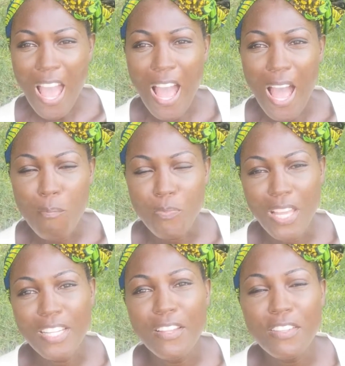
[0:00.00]

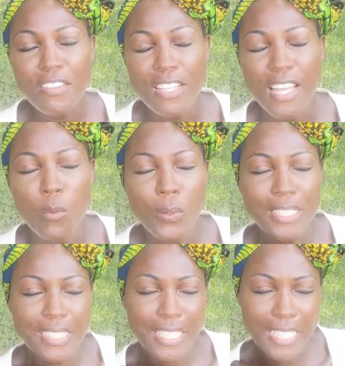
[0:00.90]
Another thing that
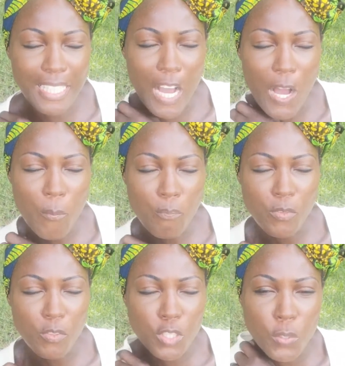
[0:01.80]
we did,
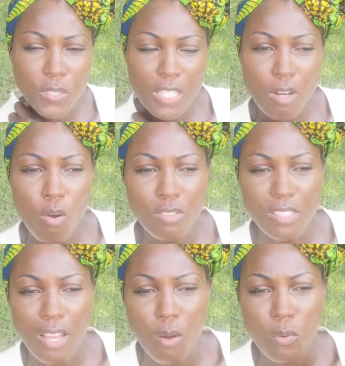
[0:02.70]
choosing a
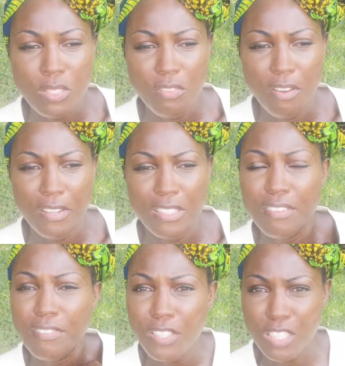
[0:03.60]
hotel was very
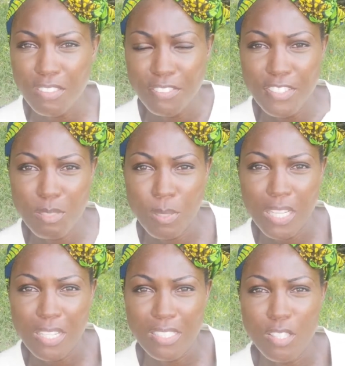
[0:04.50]
difficult for us,
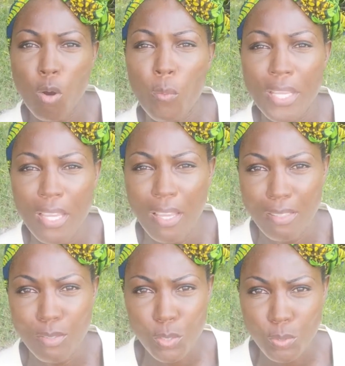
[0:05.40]
because going
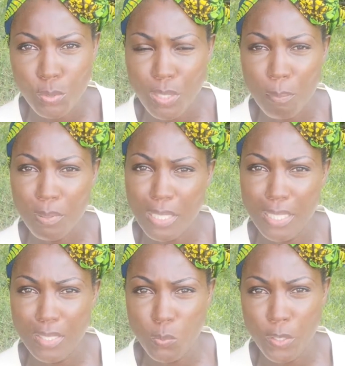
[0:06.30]
into a
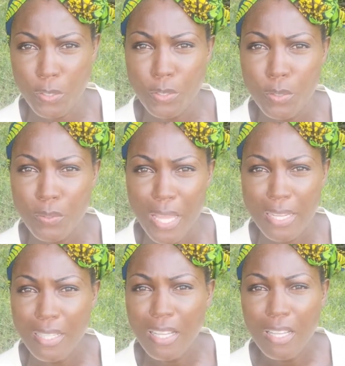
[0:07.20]
place where you know
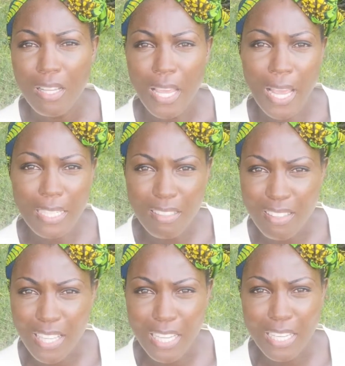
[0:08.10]
that
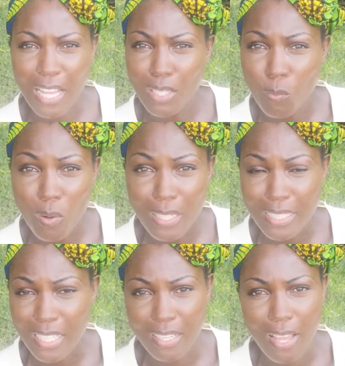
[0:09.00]
anything and
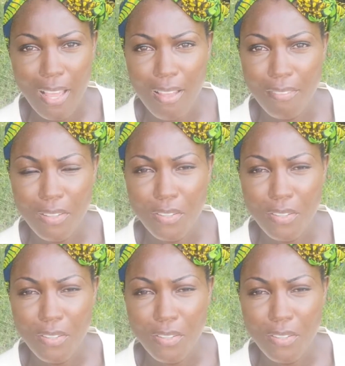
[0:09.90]
anyone can have